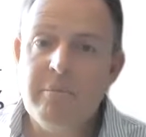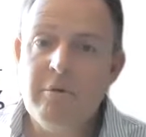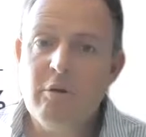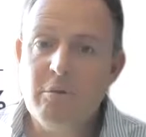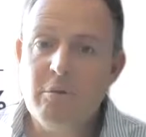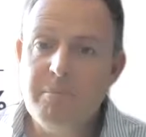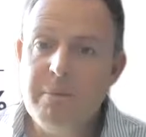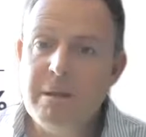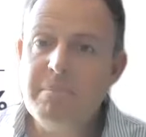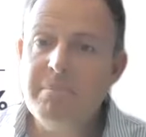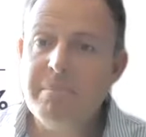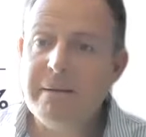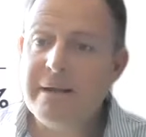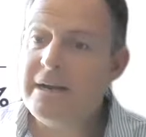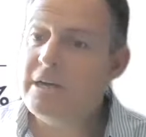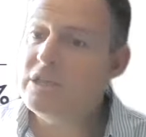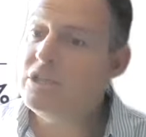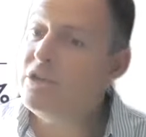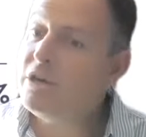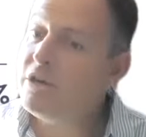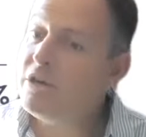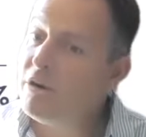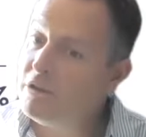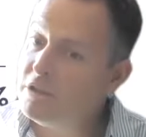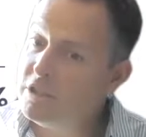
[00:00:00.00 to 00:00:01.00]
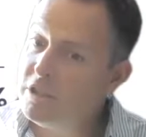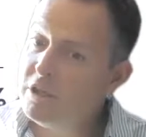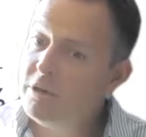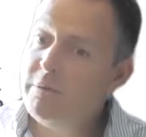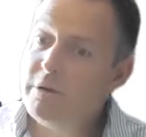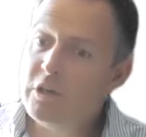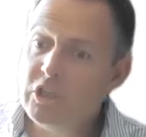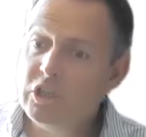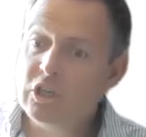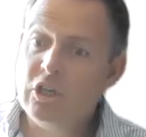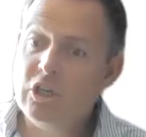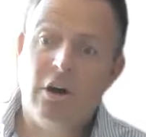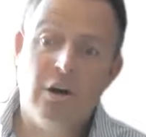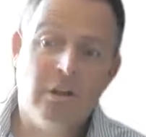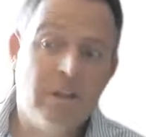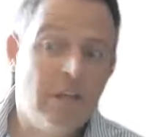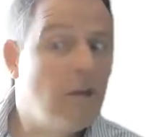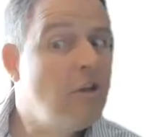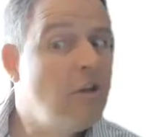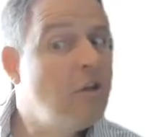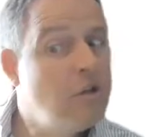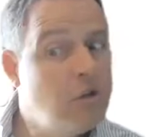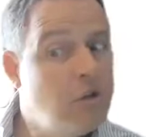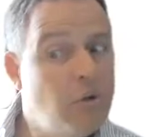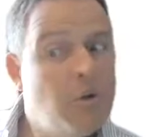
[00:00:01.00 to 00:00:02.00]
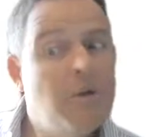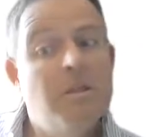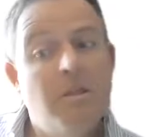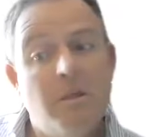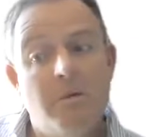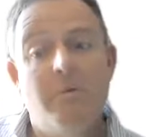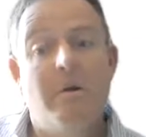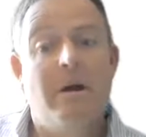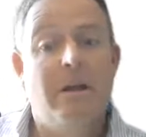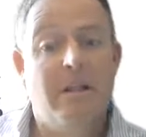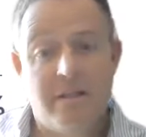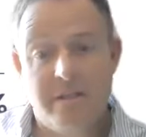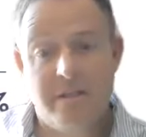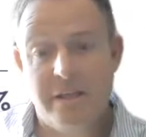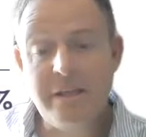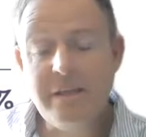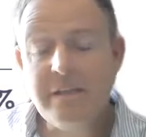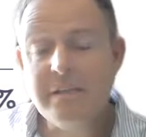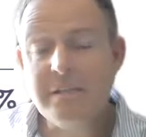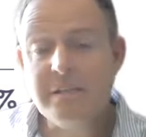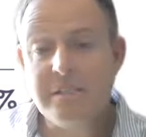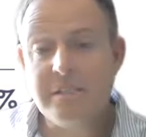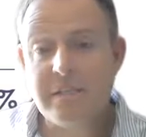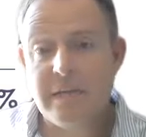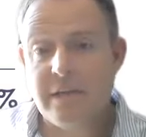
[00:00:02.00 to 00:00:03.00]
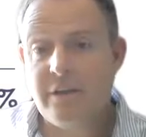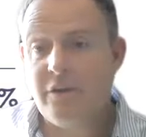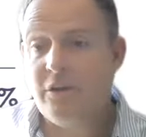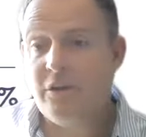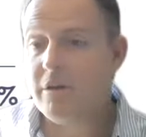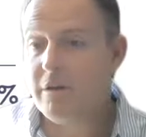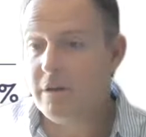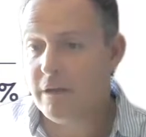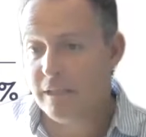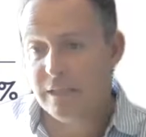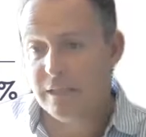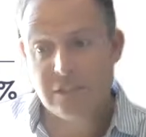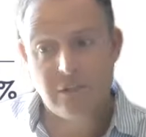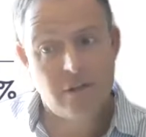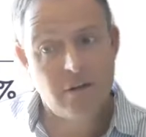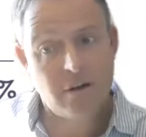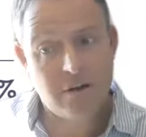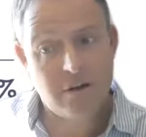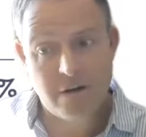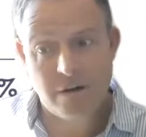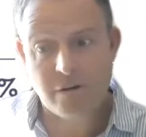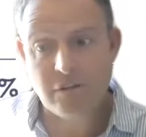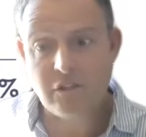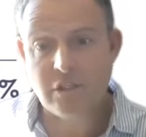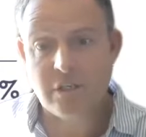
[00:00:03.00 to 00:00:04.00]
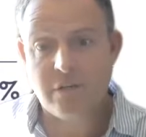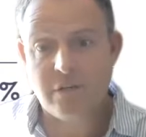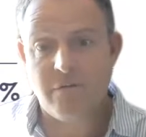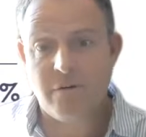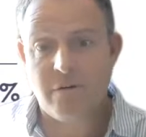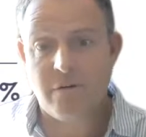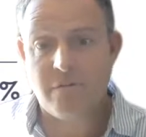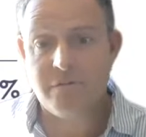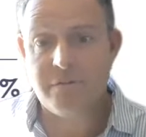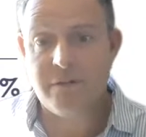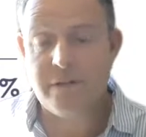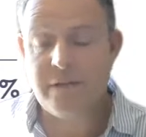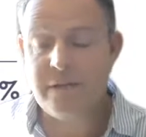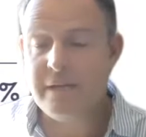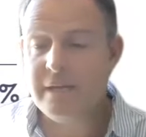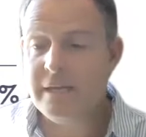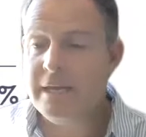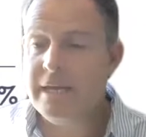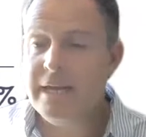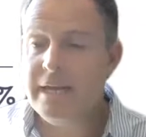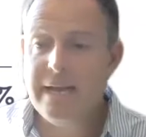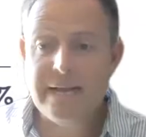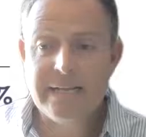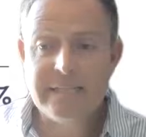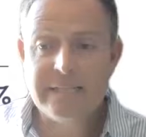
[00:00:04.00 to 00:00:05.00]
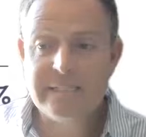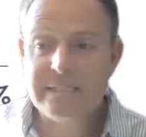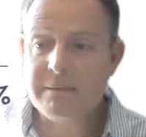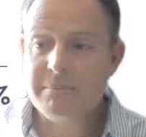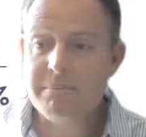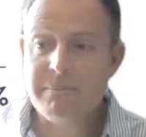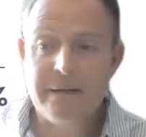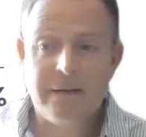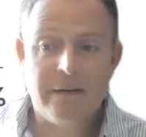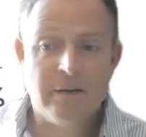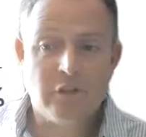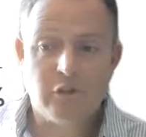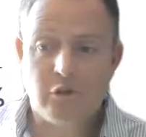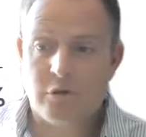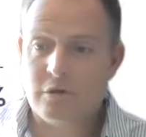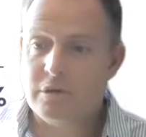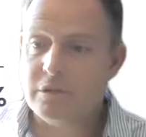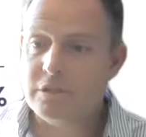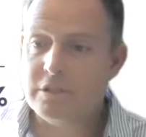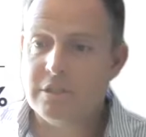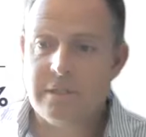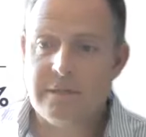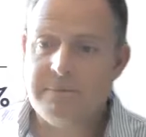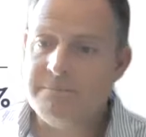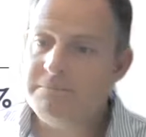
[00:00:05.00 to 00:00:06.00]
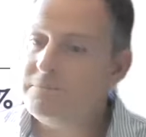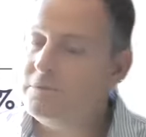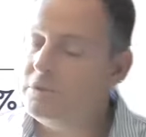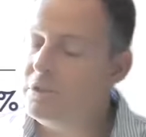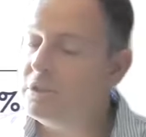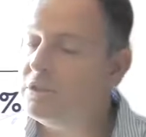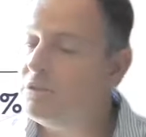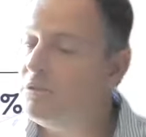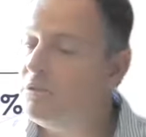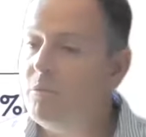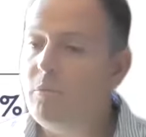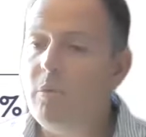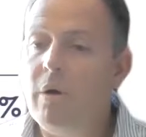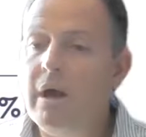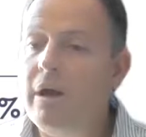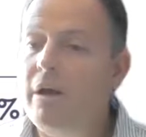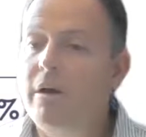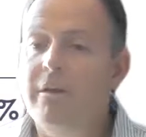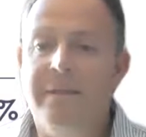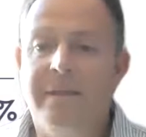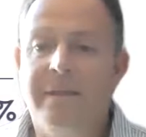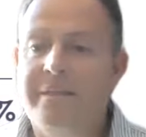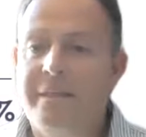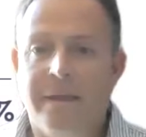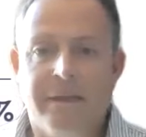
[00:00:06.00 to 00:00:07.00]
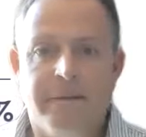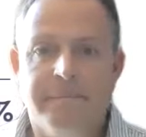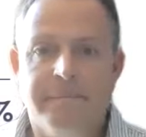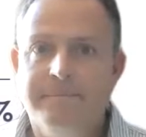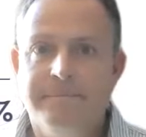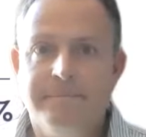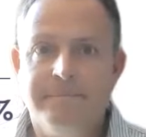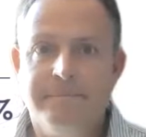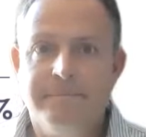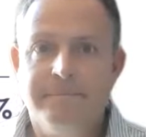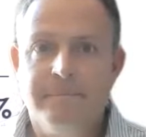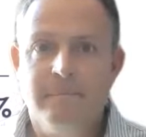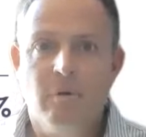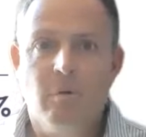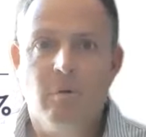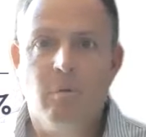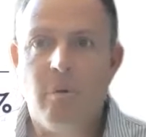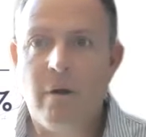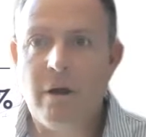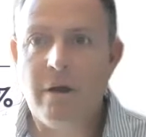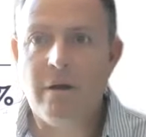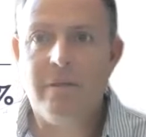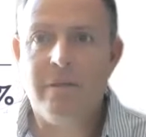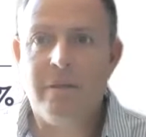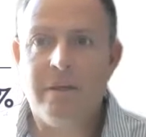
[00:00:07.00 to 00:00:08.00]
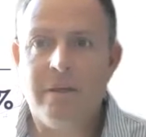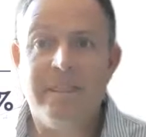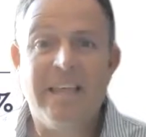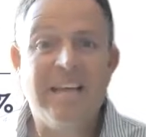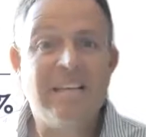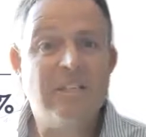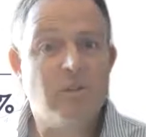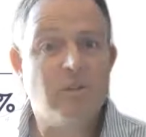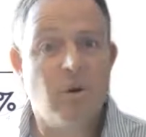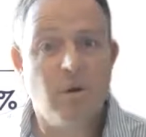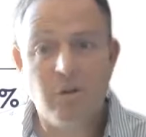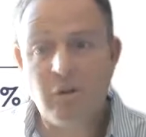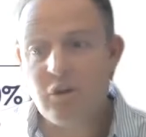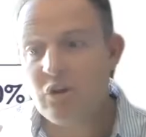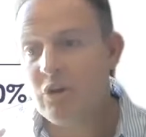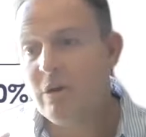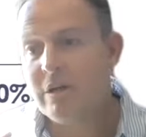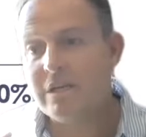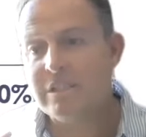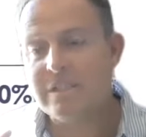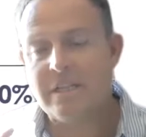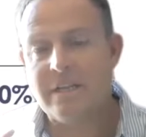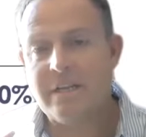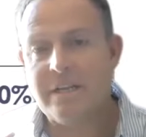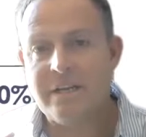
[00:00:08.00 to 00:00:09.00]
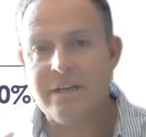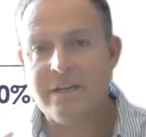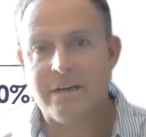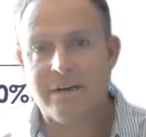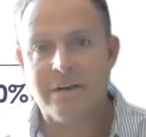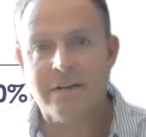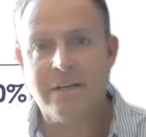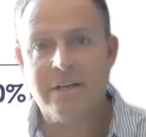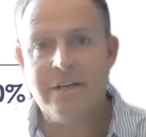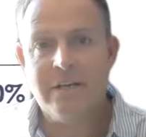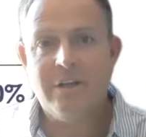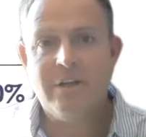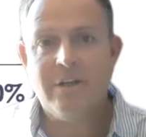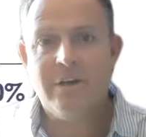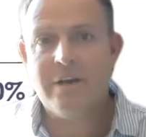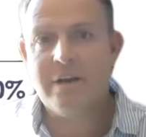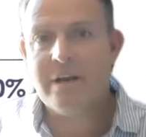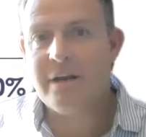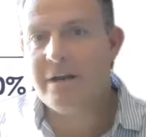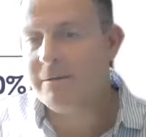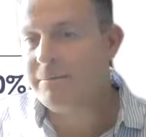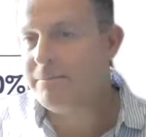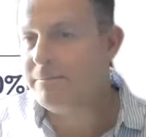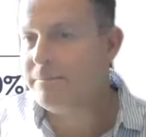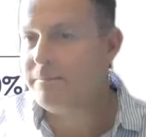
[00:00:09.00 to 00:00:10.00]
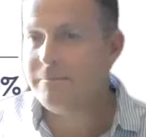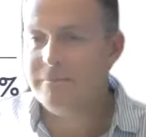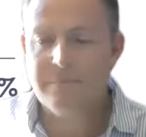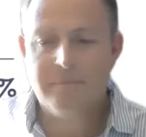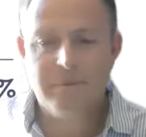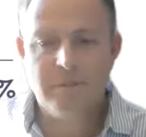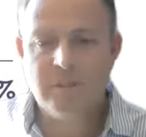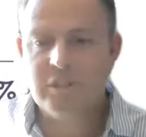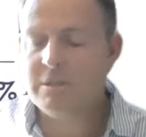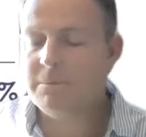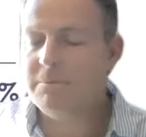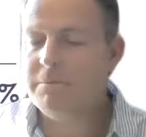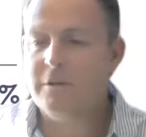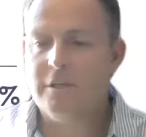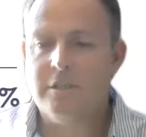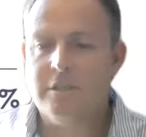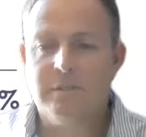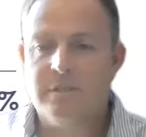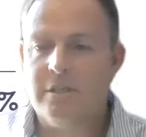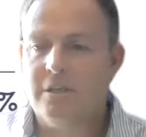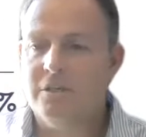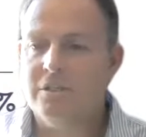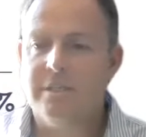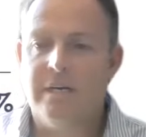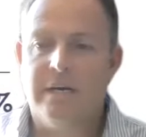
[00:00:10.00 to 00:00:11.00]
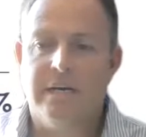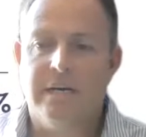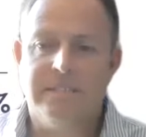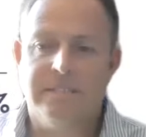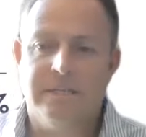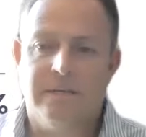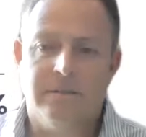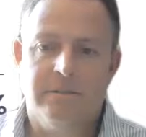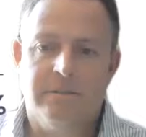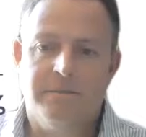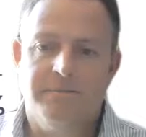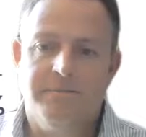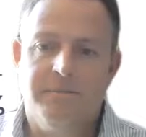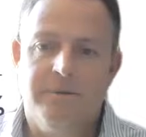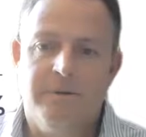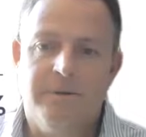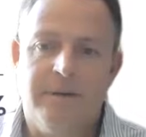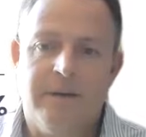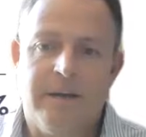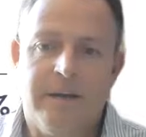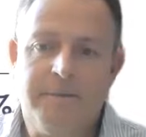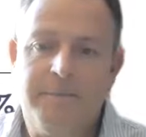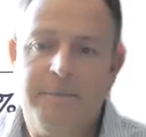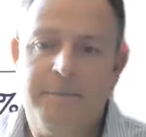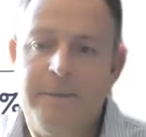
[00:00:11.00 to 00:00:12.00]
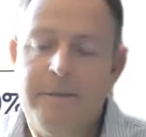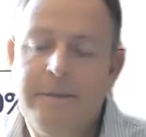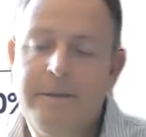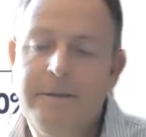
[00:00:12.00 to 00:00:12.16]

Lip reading: Your B players, you got to ask the question: are they doing the right things? And there's a lot of coaching involved there. And C players, honestly, just why are they there? Why are they? That's on you as the leader. You got to ship those guys out. Okay.